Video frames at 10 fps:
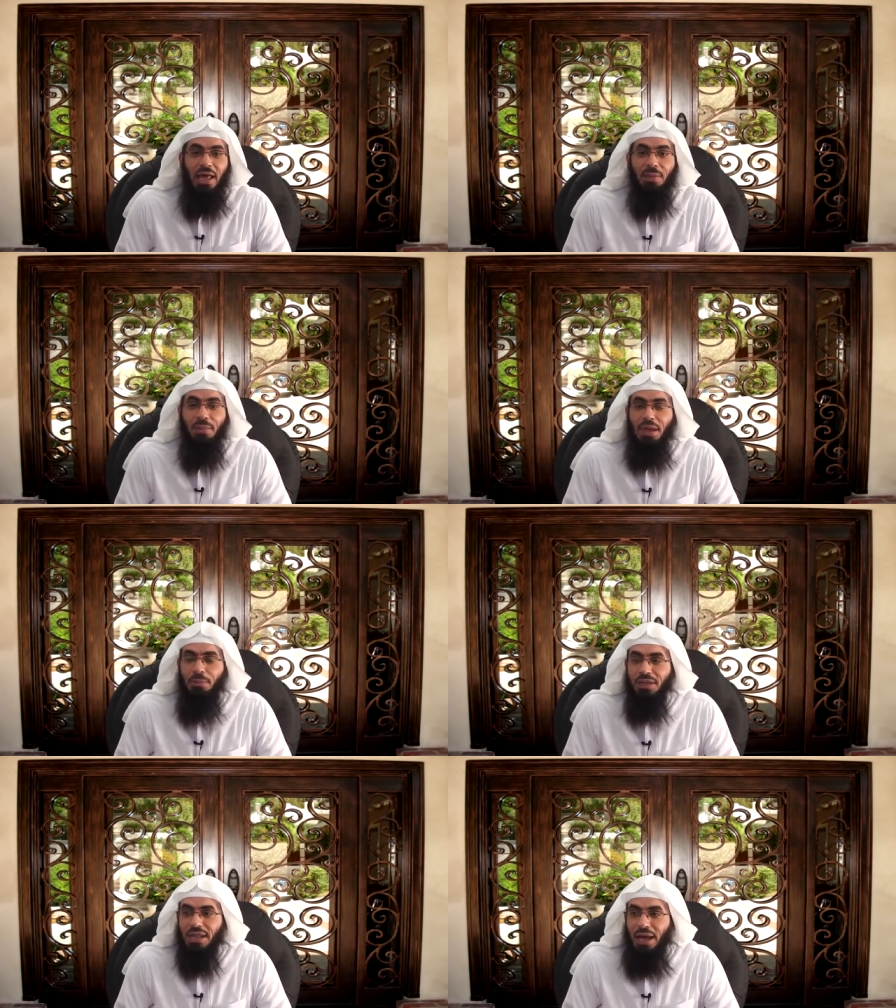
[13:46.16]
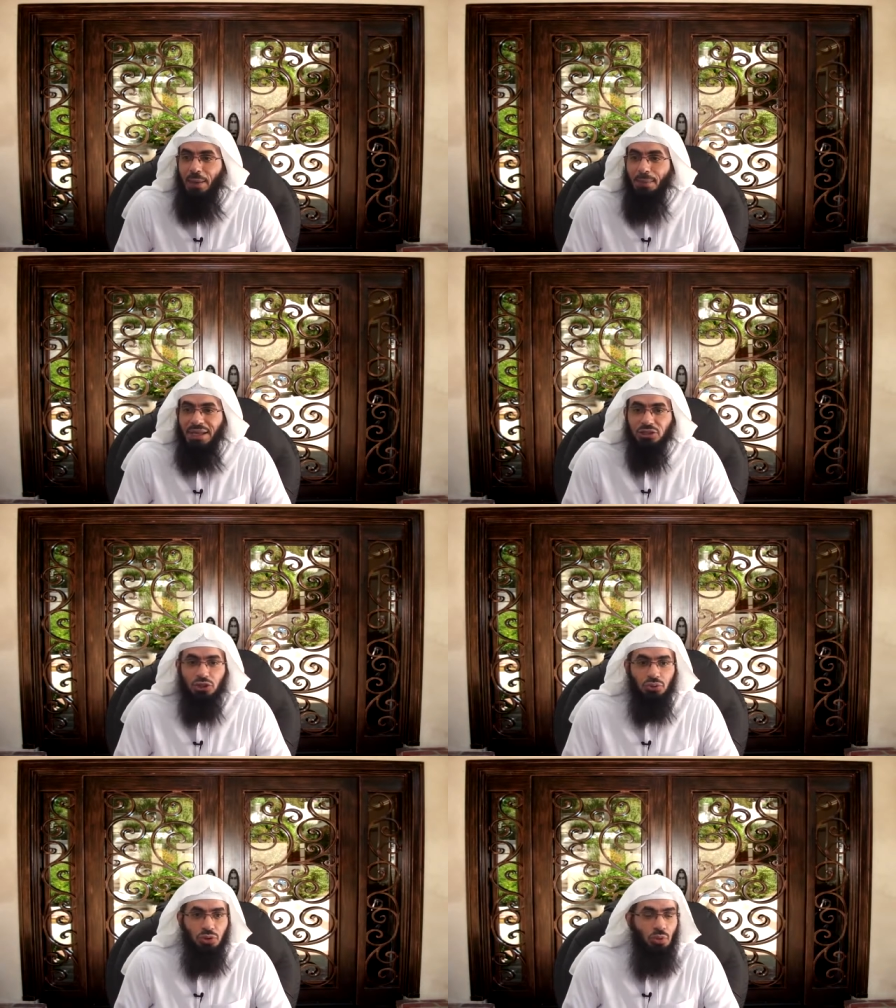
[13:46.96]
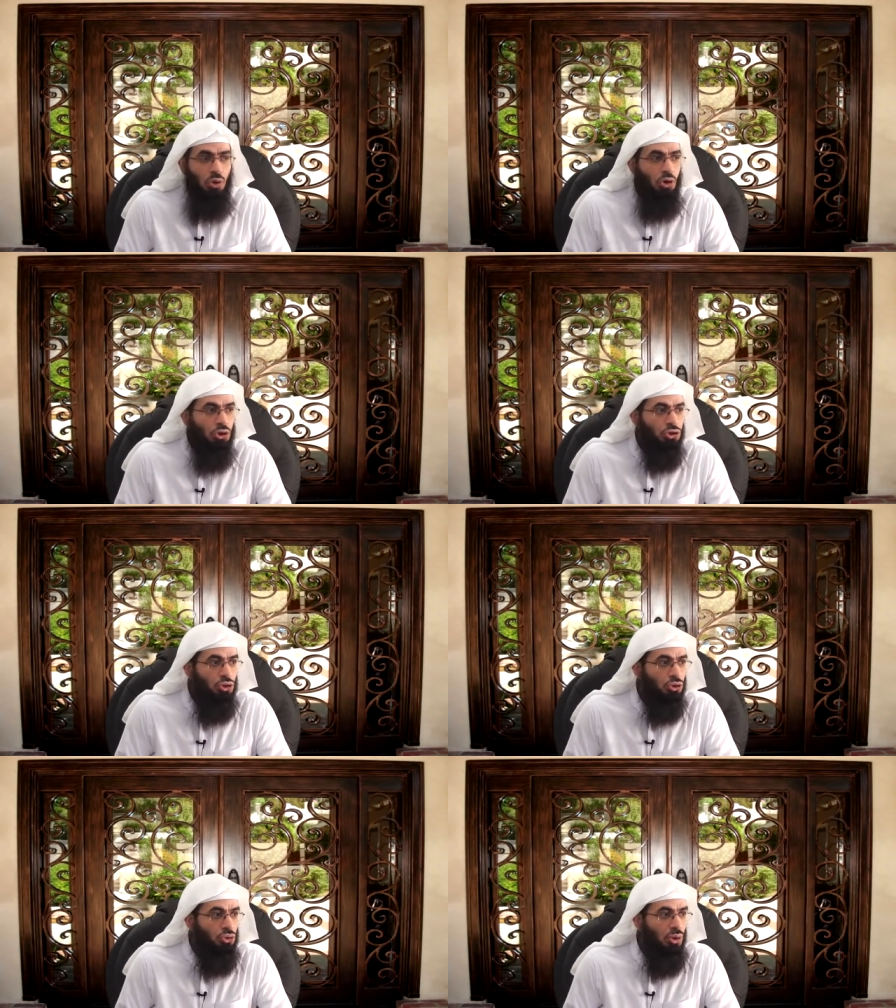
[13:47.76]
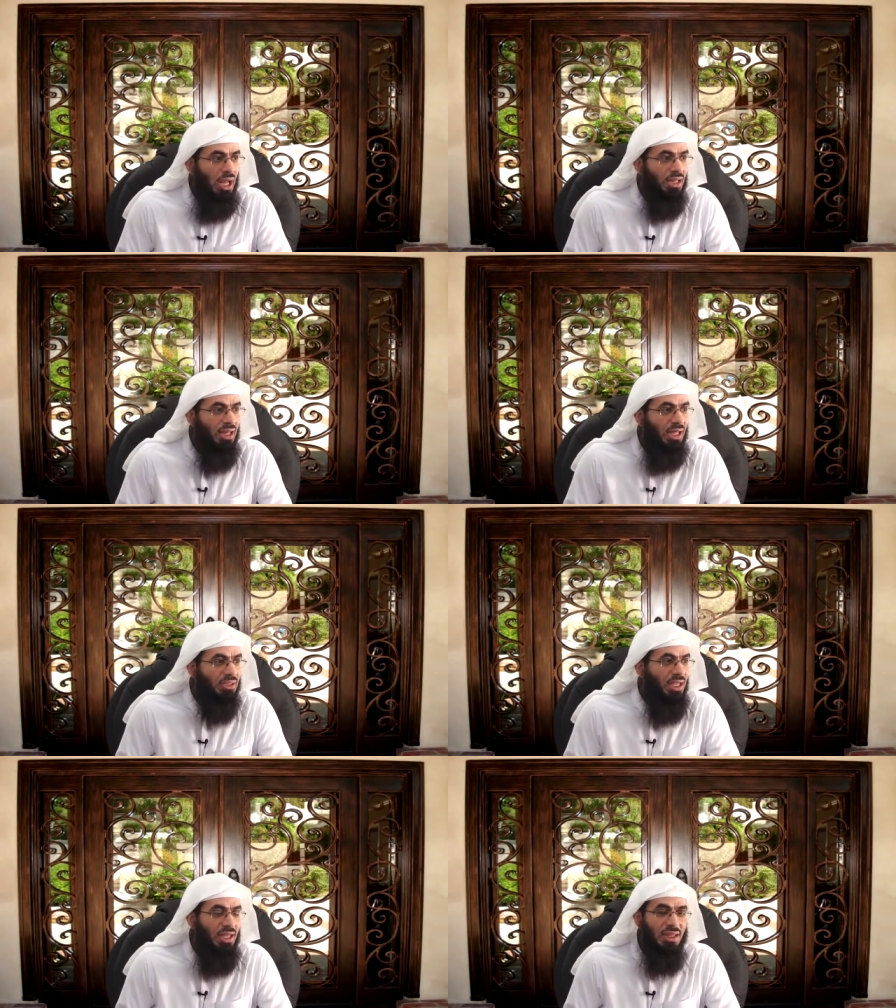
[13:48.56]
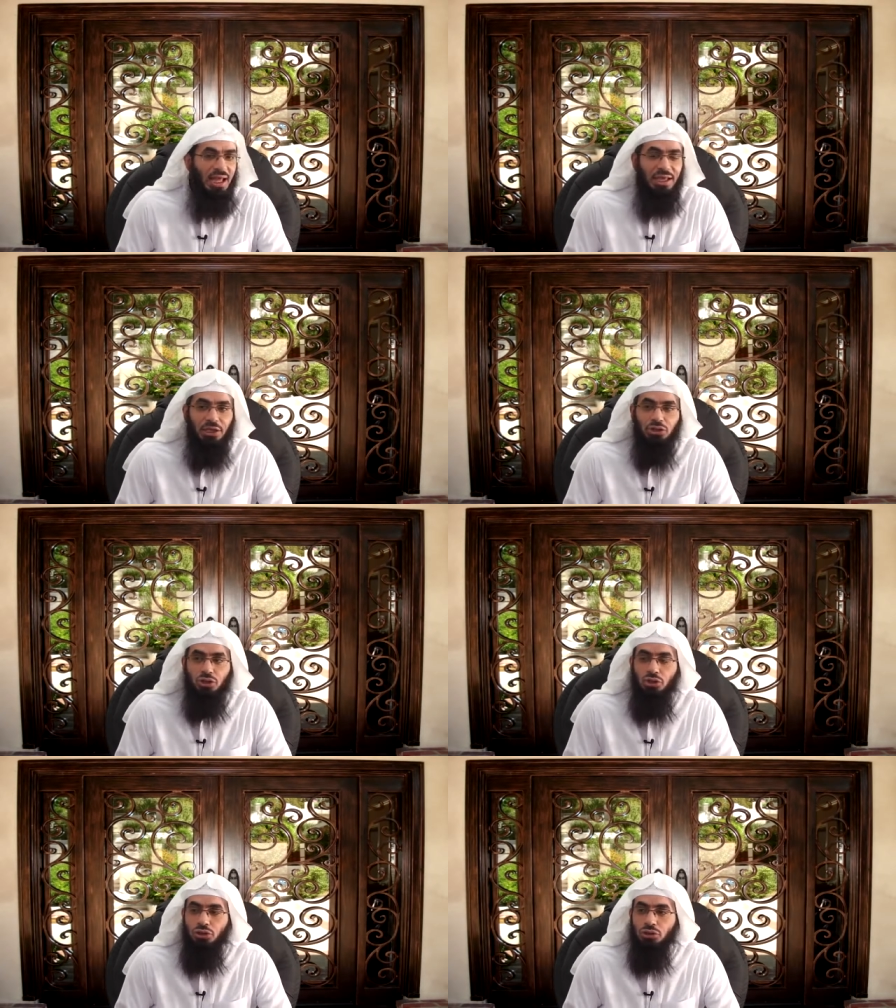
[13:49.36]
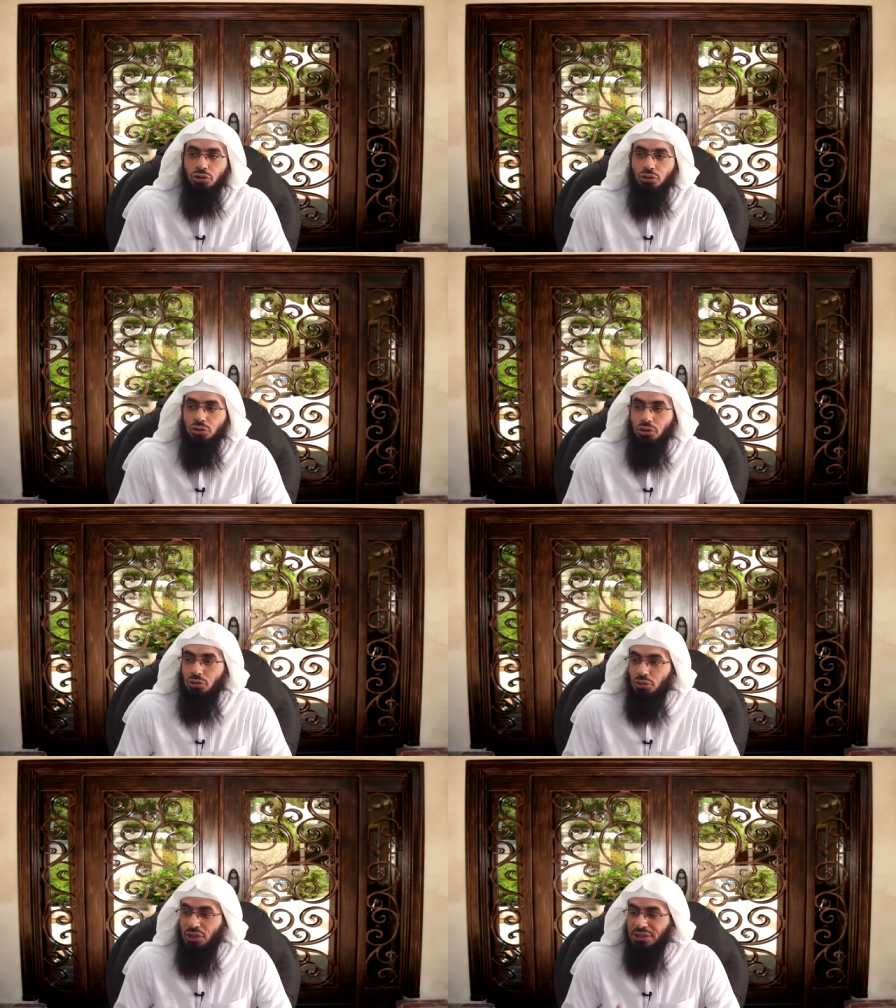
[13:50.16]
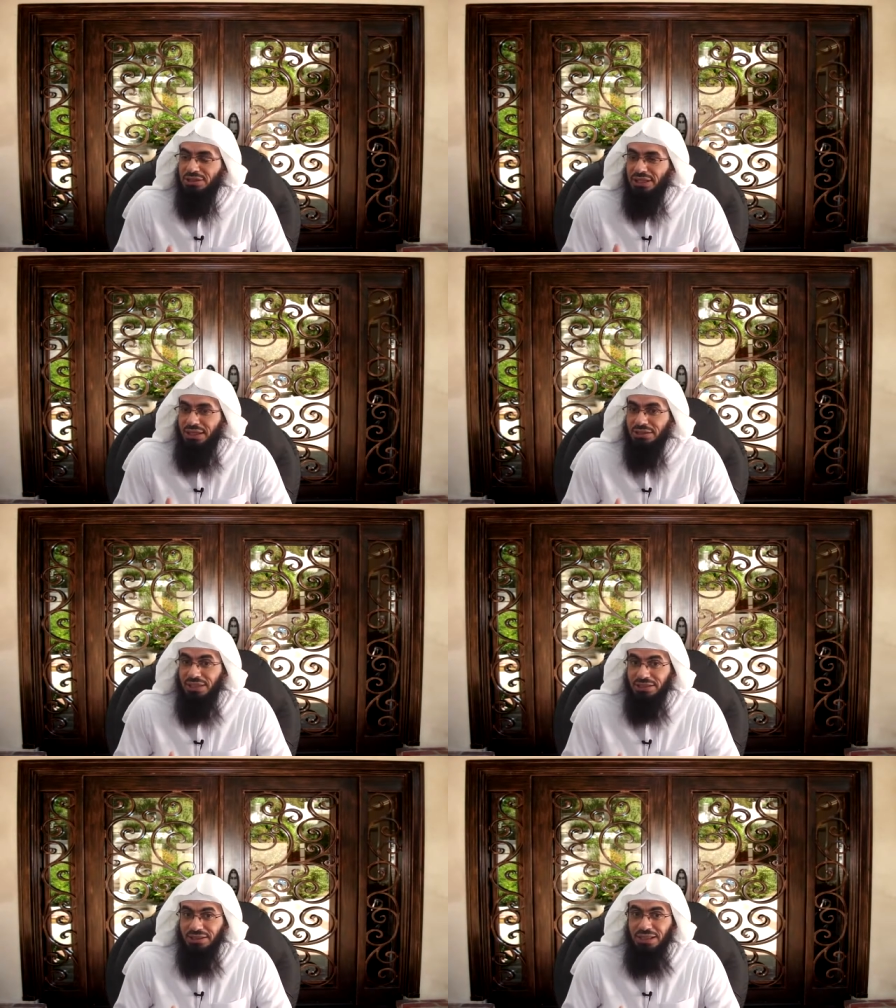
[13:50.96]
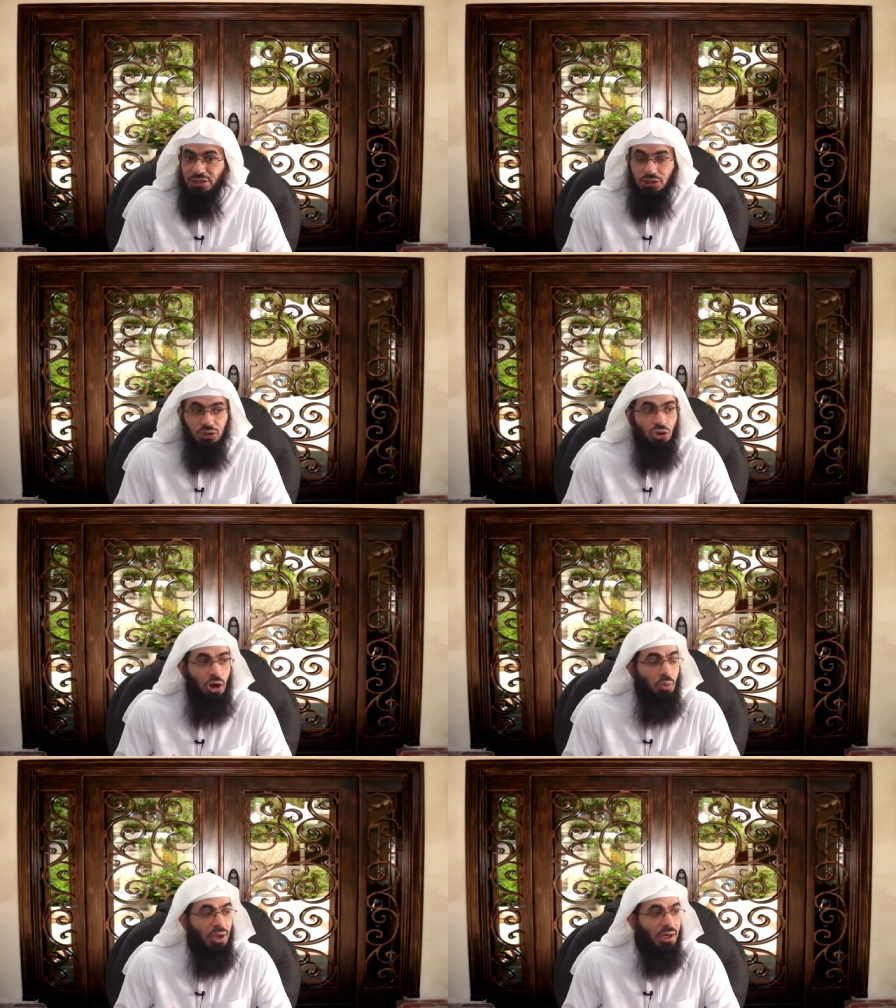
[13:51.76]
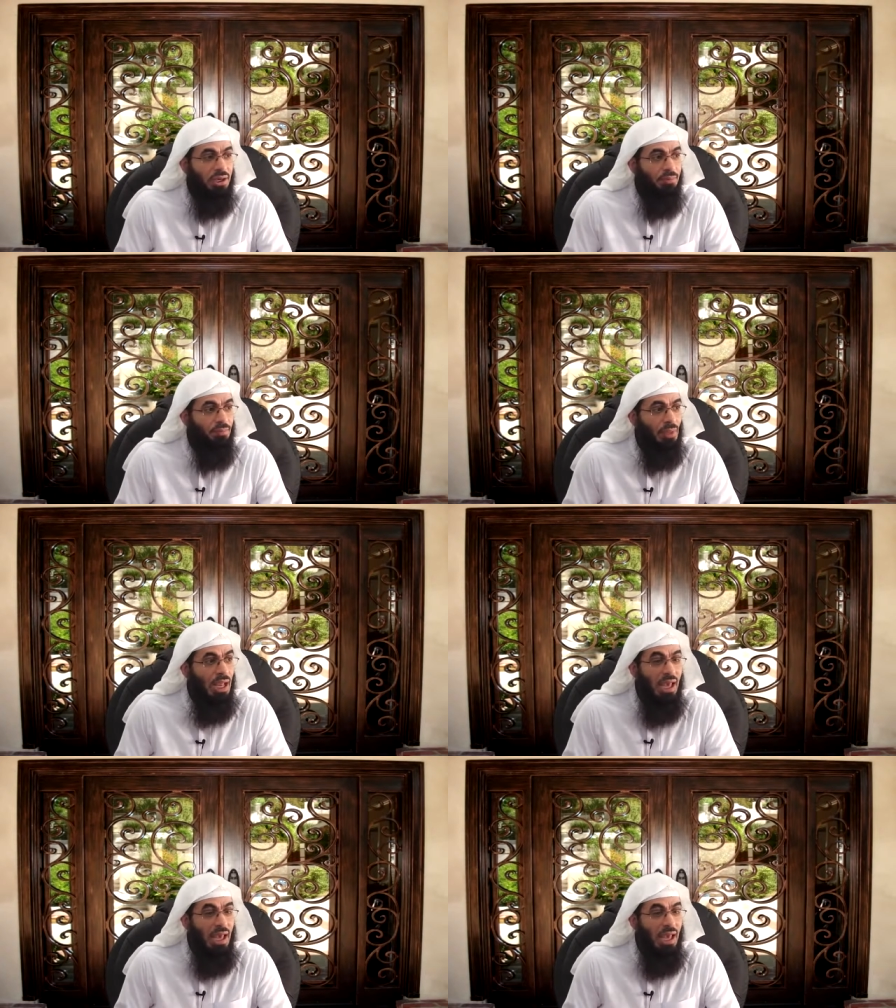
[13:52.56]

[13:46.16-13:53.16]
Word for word: It may be the immense reward you do on that day that gets you the success you're awaiting.